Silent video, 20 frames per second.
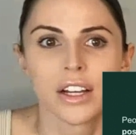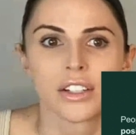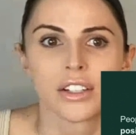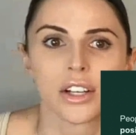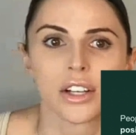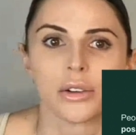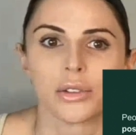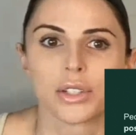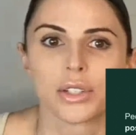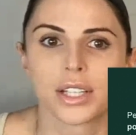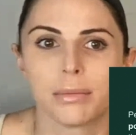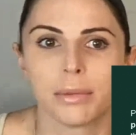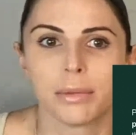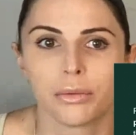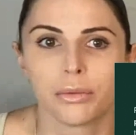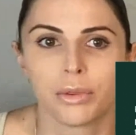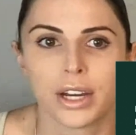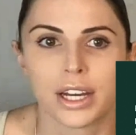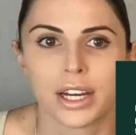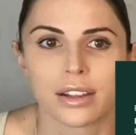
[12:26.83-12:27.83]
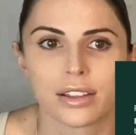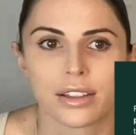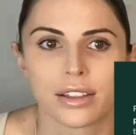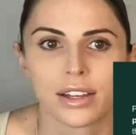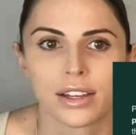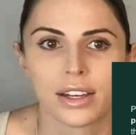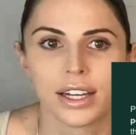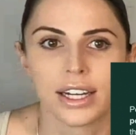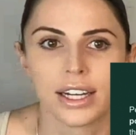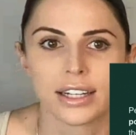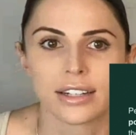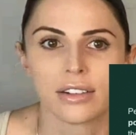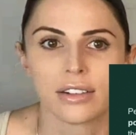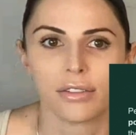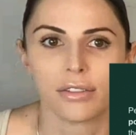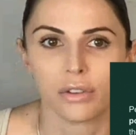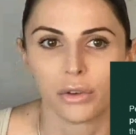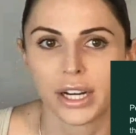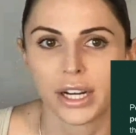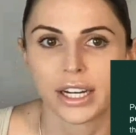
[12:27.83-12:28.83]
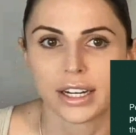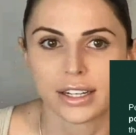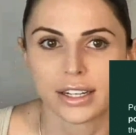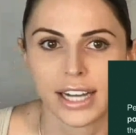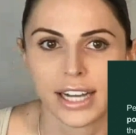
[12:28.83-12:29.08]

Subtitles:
So someone with an avoidant